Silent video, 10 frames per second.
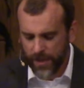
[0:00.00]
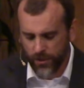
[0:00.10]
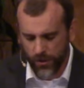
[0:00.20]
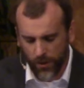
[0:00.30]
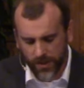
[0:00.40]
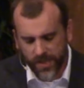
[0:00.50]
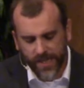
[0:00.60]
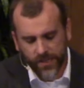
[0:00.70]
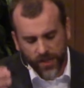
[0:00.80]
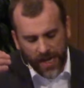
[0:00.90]
So notice
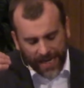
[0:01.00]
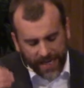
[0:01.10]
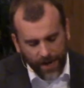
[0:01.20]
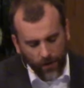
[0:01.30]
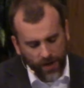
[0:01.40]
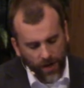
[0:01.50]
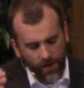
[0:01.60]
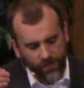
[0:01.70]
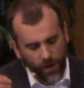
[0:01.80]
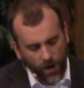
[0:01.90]
his caring
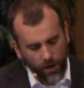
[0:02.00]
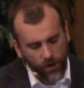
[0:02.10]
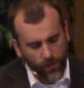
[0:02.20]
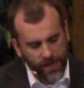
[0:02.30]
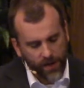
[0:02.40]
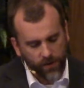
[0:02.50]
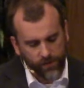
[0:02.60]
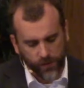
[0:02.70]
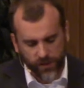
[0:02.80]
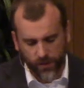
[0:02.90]
of the hungry here in
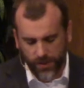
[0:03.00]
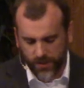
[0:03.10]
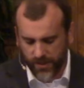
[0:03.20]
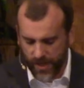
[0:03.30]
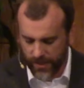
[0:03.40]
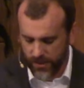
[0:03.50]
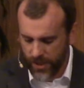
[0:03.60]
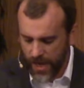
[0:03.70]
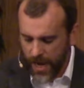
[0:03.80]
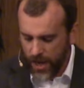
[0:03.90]
verse 36.
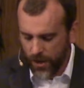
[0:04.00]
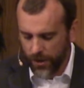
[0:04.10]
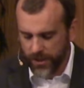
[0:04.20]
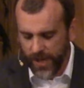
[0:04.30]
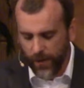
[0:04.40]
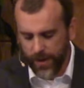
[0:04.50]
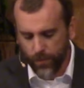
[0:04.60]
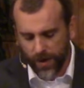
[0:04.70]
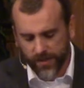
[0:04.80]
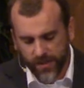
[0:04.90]
Notice how he
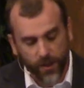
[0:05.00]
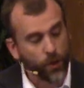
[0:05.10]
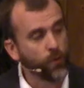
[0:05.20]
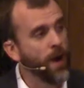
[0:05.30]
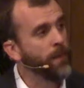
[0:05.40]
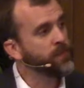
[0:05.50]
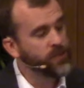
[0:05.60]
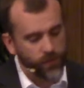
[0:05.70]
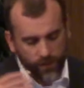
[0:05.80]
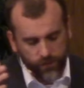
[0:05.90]
brings the
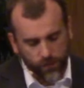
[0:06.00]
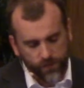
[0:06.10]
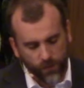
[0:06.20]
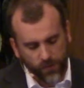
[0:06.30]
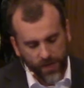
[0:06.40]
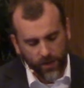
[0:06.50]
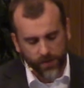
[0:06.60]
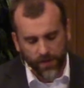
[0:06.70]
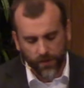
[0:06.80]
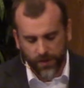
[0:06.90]
crops to a fruitful
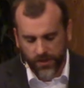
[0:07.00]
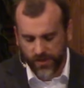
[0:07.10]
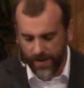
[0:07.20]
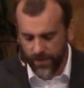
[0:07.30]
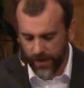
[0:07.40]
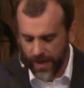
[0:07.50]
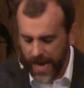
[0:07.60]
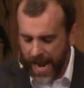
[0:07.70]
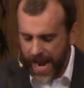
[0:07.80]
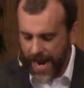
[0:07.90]
yield in 37.
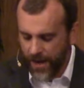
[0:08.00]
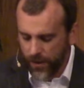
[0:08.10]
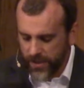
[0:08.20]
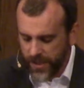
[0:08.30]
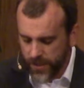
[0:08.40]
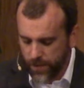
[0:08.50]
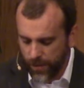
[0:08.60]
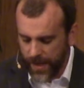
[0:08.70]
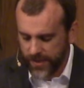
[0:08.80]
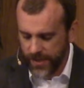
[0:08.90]
And notice his
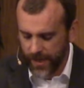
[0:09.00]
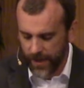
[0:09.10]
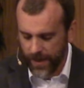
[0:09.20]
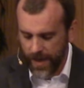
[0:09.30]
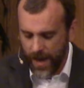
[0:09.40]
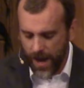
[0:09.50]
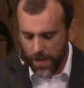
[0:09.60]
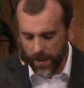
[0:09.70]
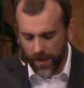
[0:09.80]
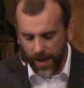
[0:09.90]
blessing
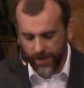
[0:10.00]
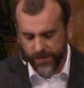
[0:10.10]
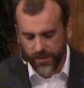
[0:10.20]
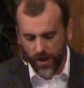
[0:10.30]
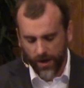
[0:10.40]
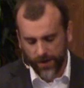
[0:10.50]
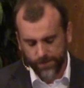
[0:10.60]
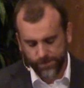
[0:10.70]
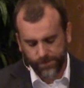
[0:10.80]
on the livestock.